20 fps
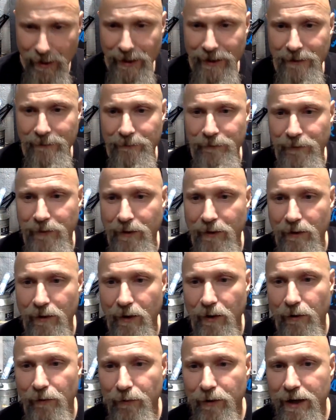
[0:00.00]
like
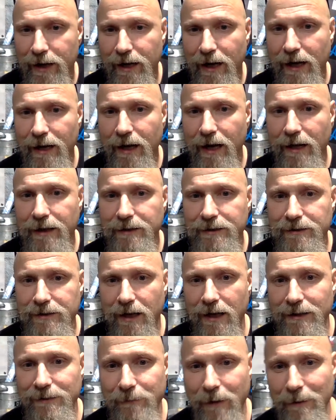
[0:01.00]
Rick.
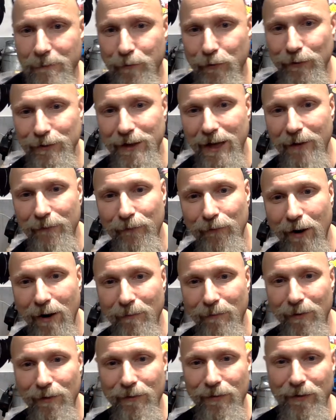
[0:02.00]
I put that
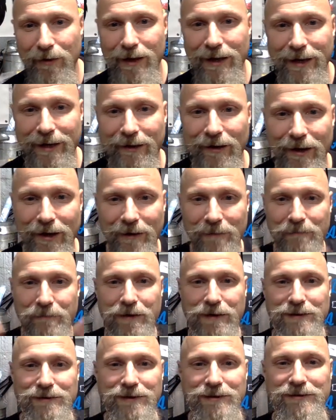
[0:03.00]
rubber thing in like a
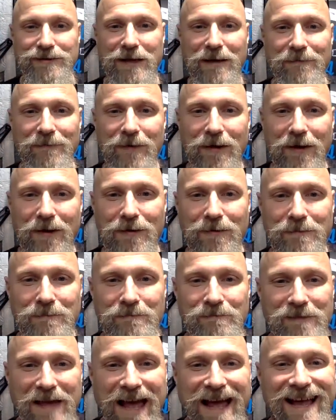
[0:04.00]
business envelope,
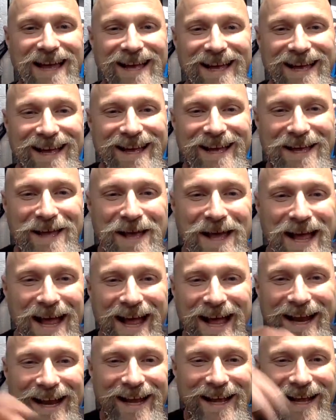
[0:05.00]

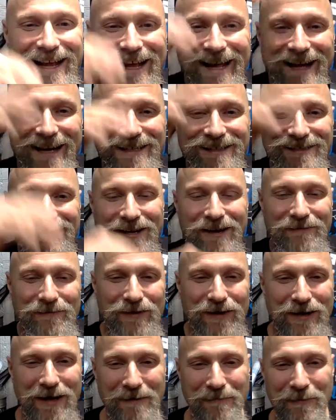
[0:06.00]
and I stuffed
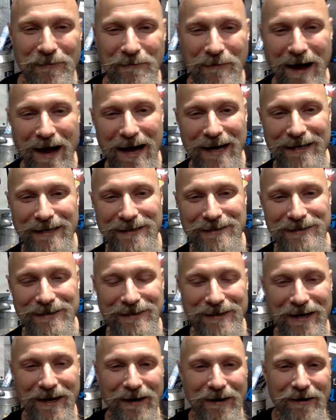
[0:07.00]
a couple magnets
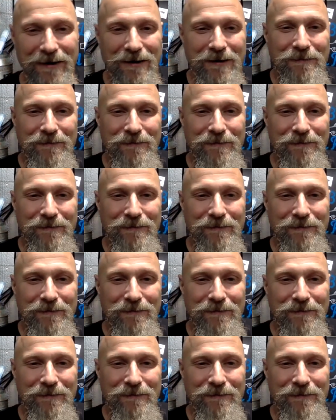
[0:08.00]
in there,